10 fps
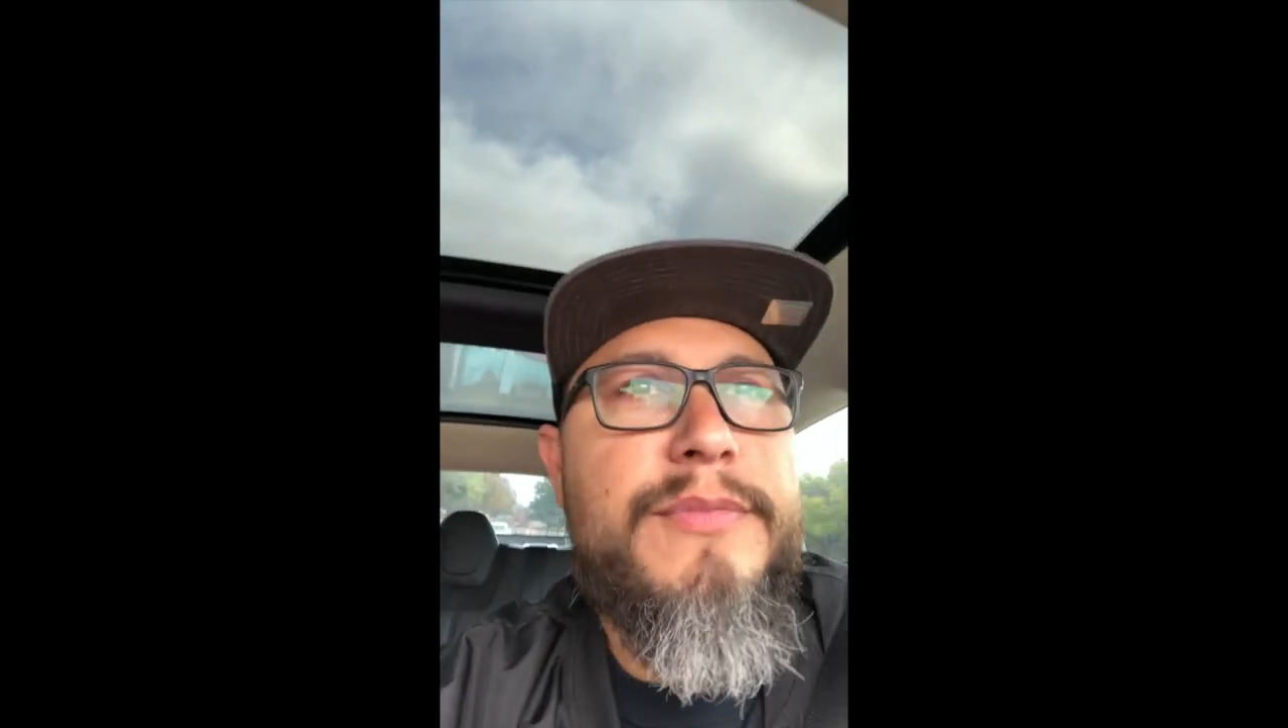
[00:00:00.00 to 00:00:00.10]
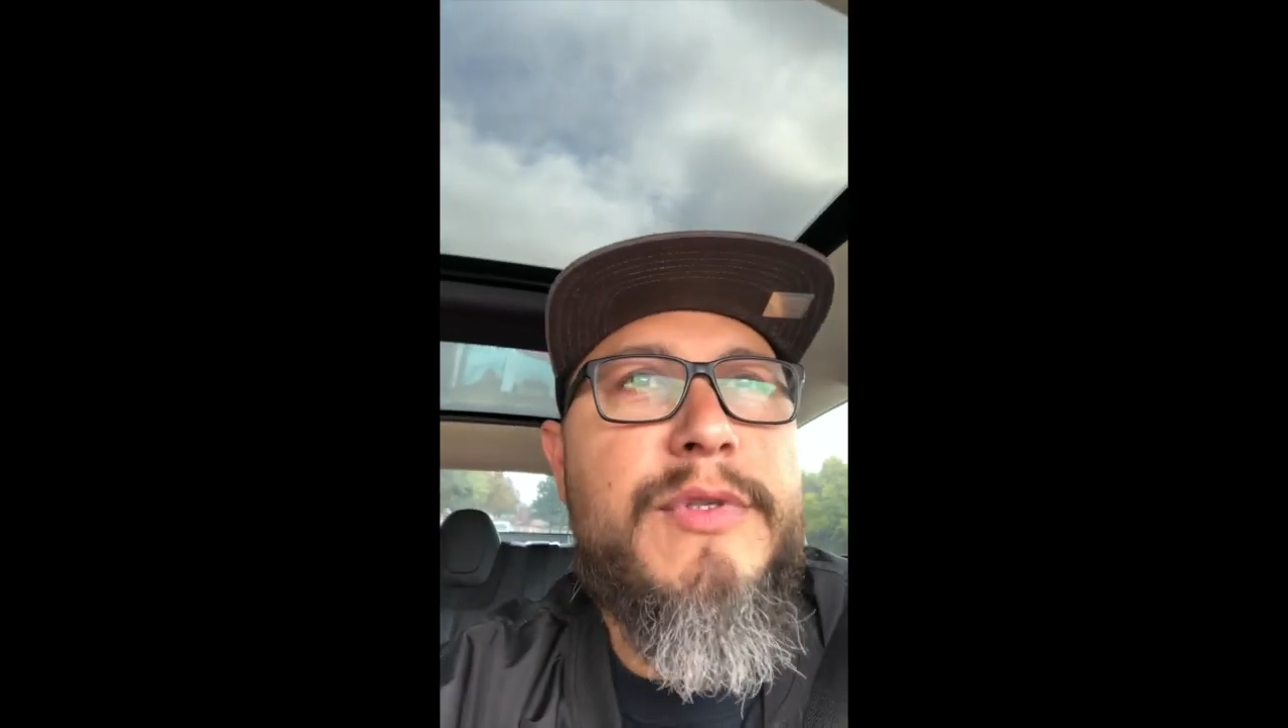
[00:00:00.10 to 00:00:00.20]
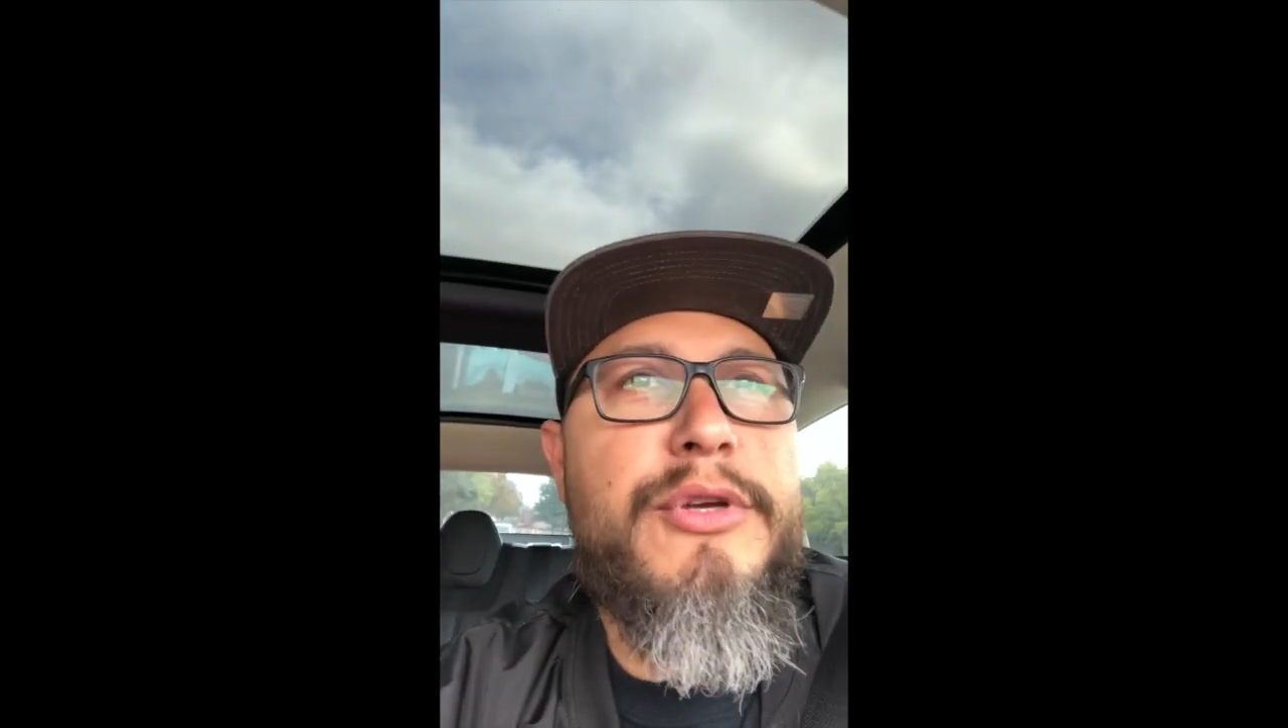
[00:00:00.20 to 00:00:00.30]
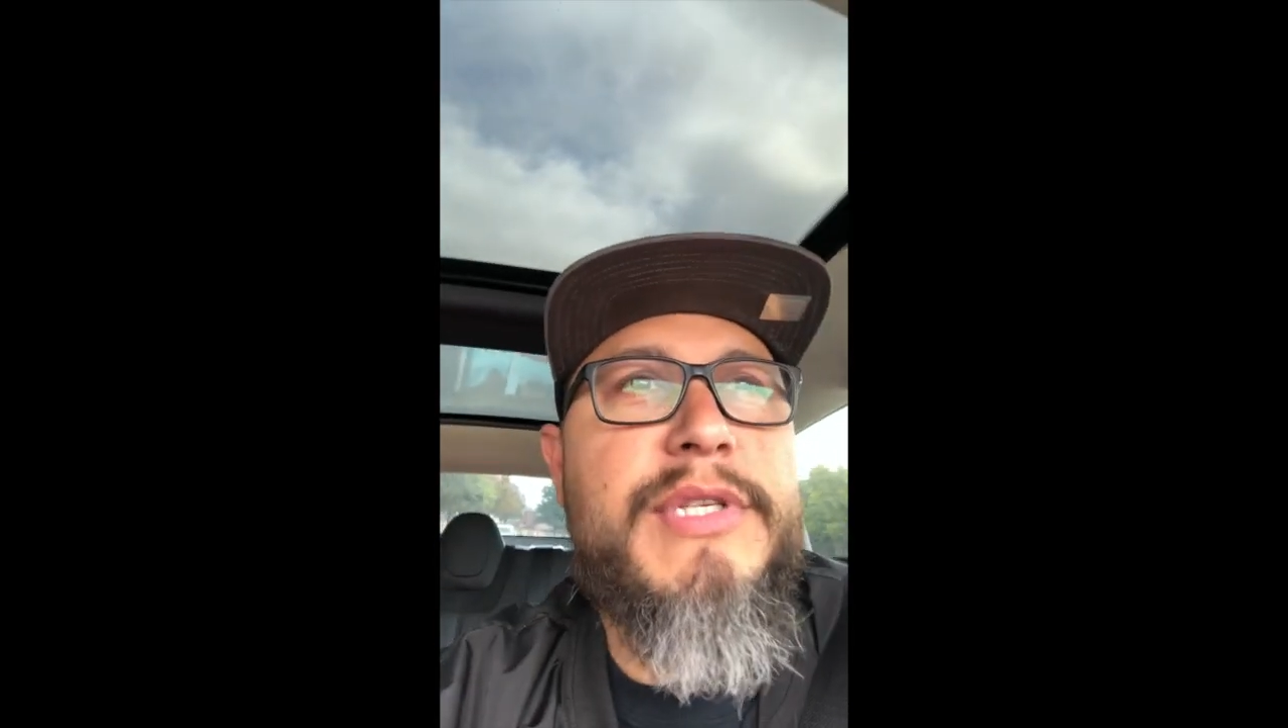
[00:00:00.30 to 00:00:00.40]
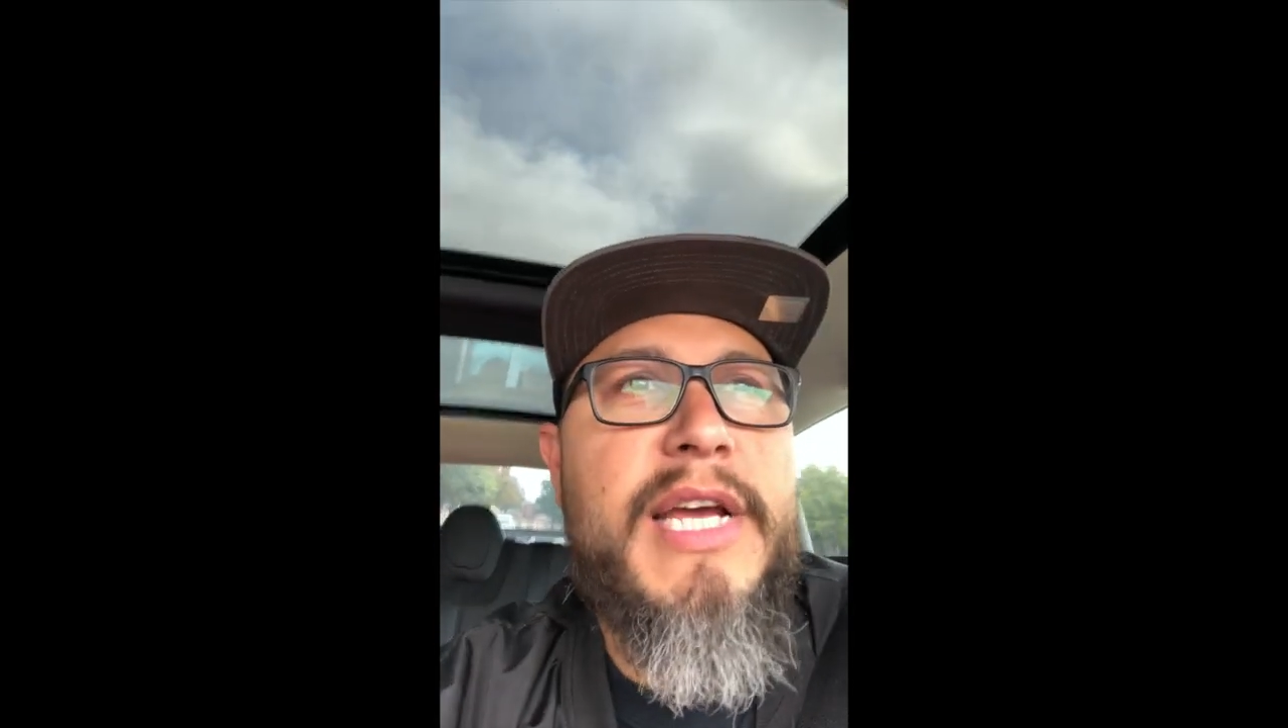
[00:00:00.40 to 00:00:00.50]

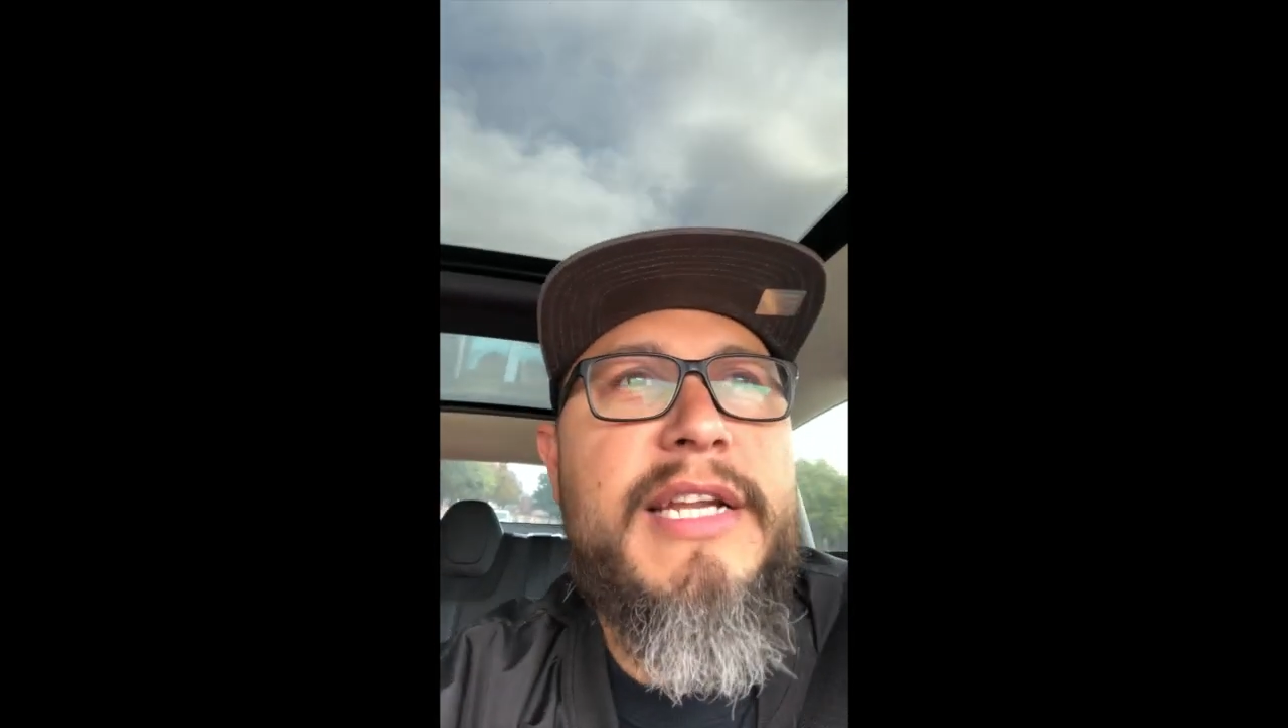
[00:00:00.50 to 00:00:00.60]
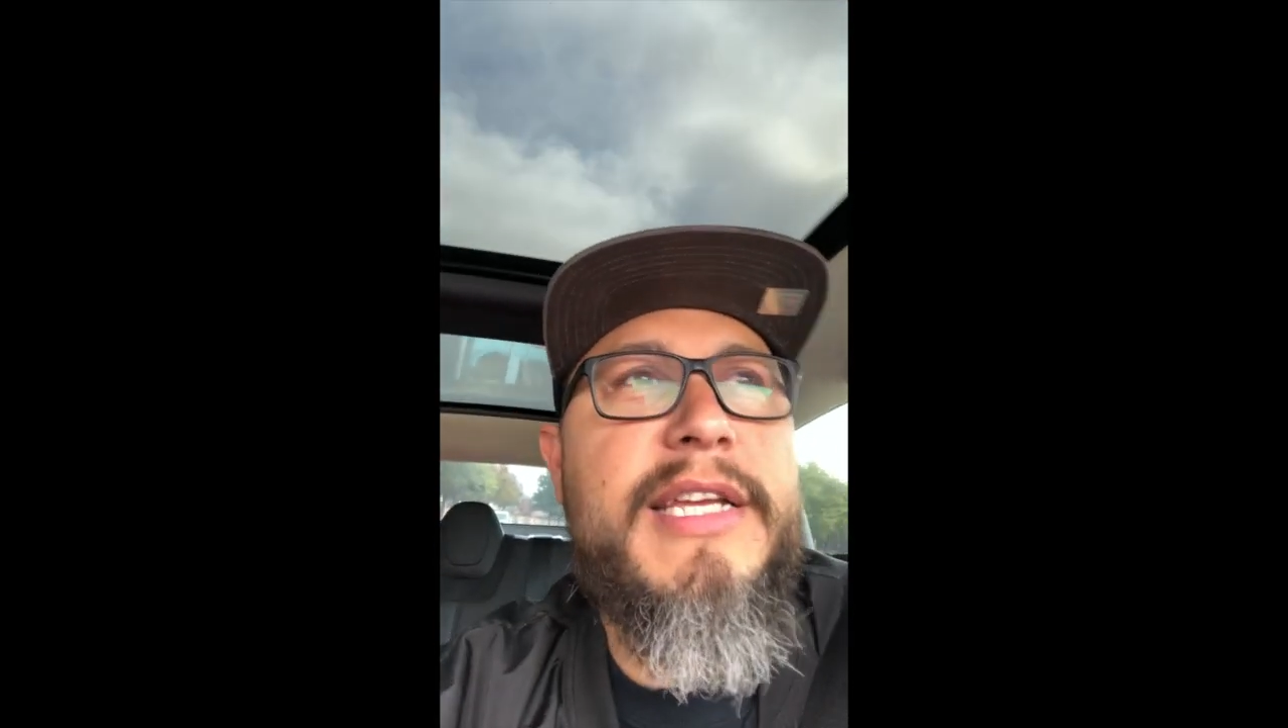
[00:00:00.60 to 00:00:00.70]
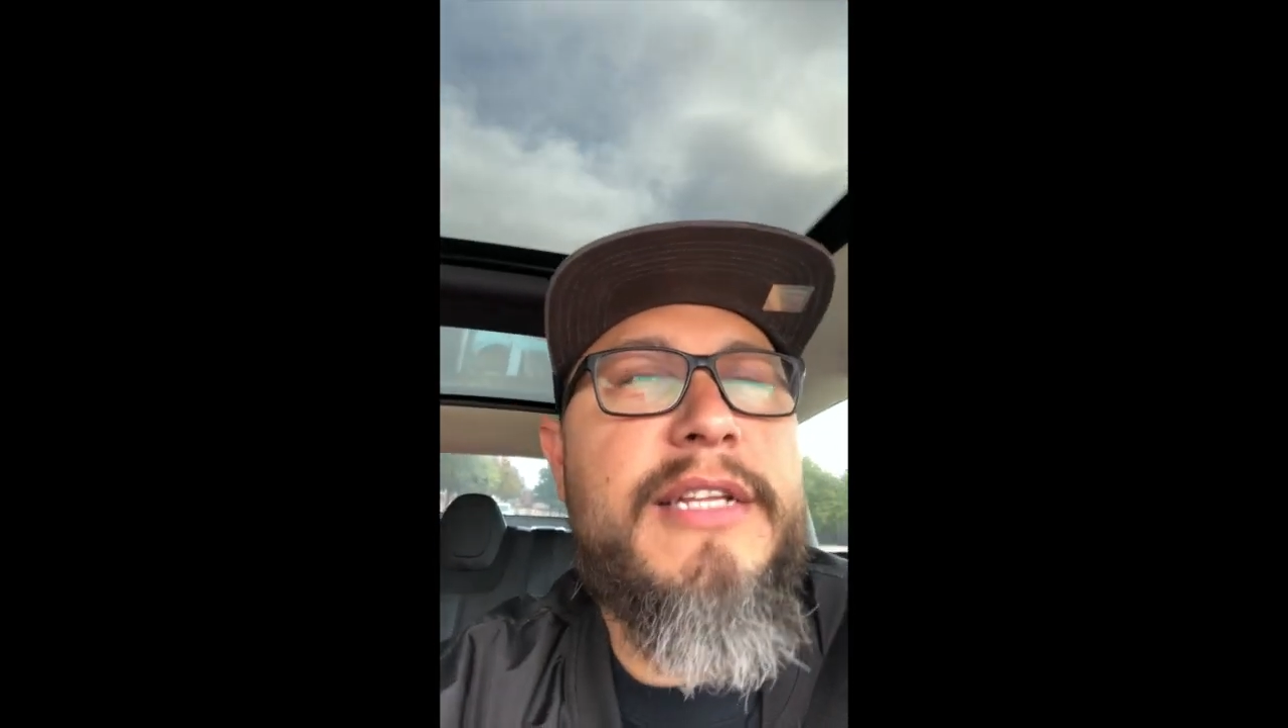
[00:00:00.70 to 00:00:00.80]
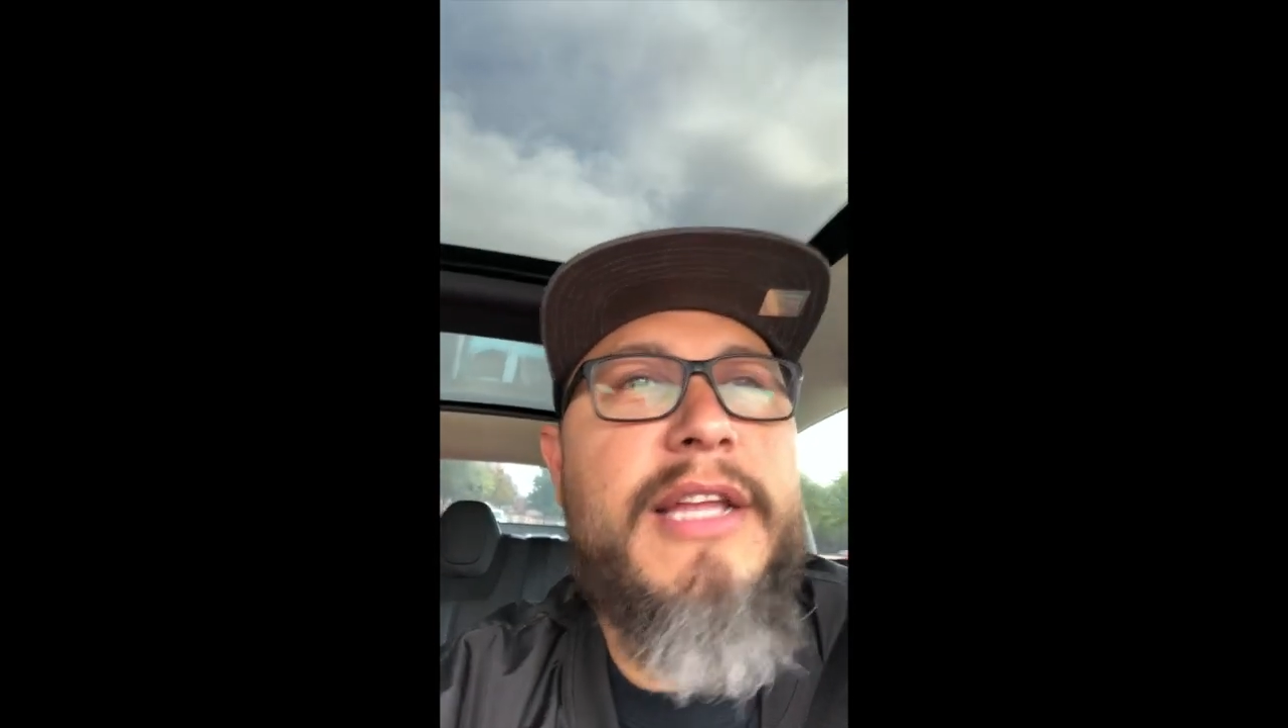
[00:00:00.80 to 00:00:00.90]
So it was kind of neat.